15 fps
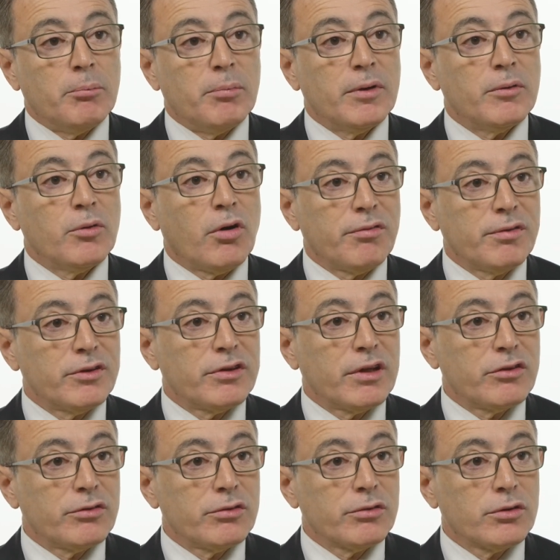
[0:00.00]
But office
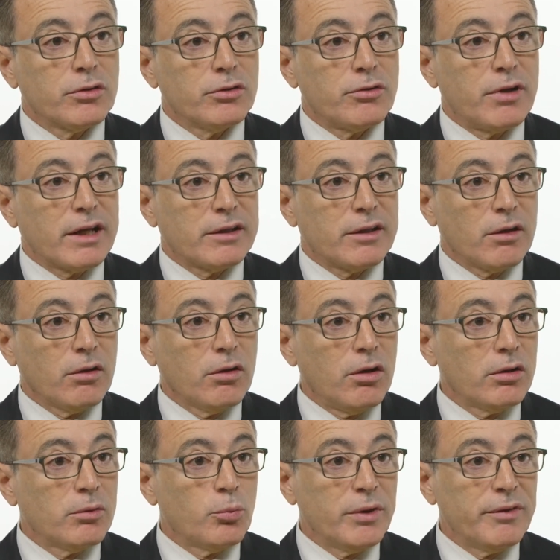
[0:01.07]
has contracted a
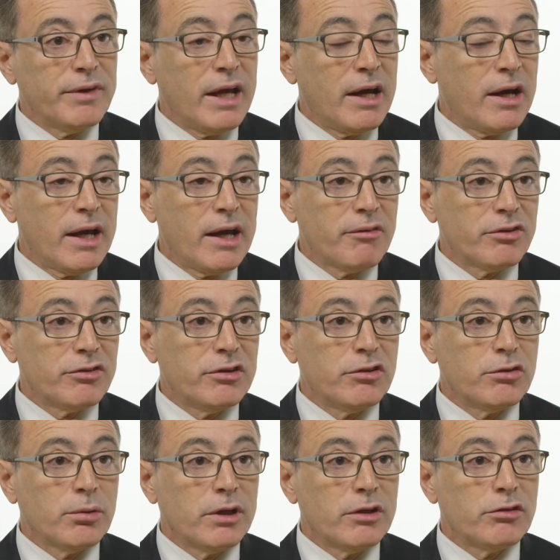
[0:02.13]
lot. We now have a
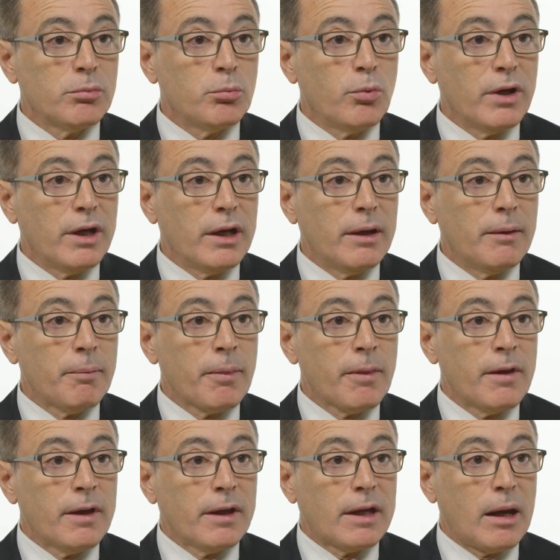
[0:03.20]
situation where
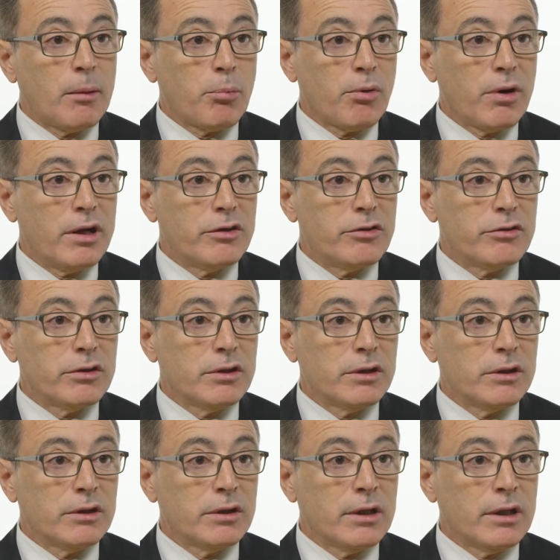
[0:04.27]
cap rates
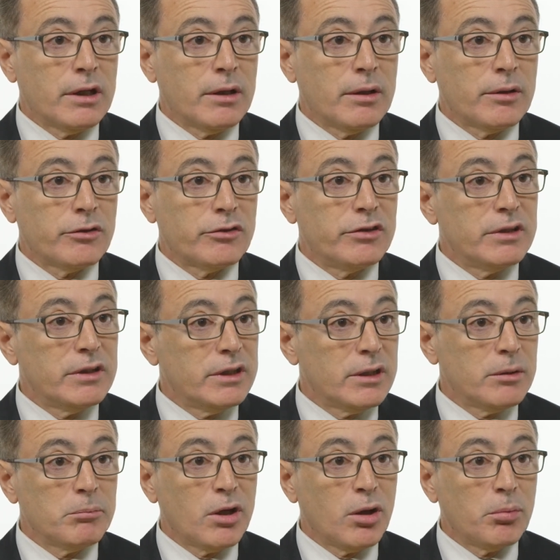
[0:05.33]
in Sydney
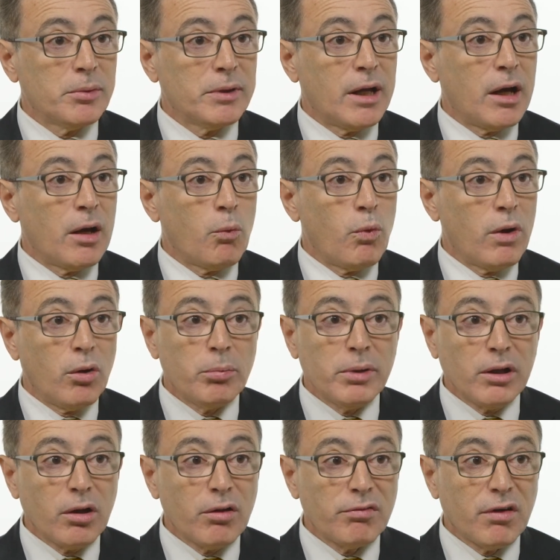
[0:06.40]
and Melbourne are well
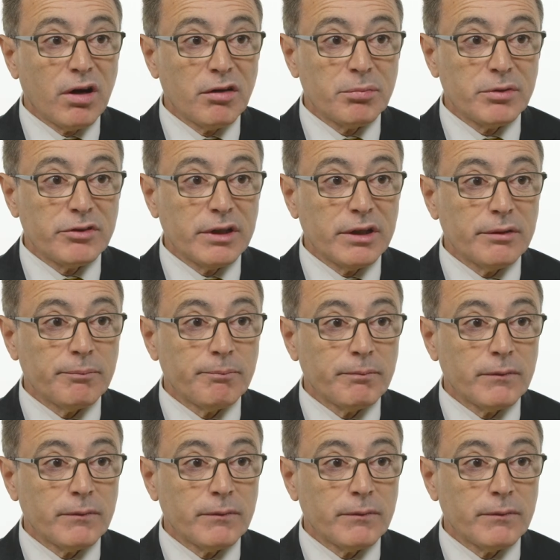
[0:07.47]
below 5%.